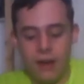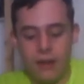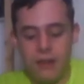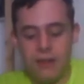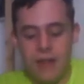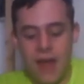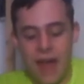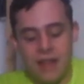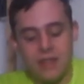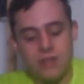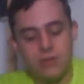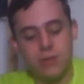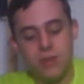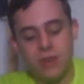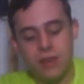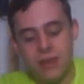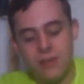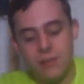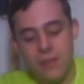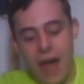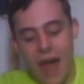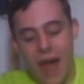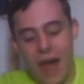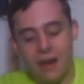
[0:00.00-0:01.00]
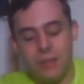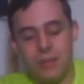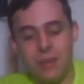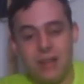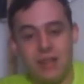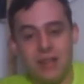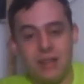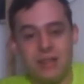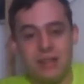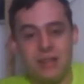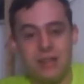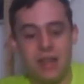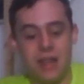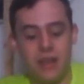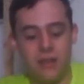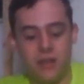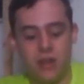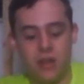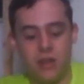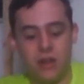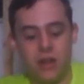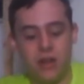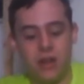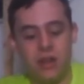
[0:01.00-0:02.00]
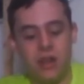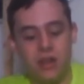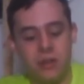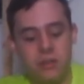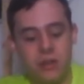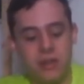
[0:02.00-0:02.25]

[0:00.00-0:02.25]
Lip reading: That's really bad because if you're in a good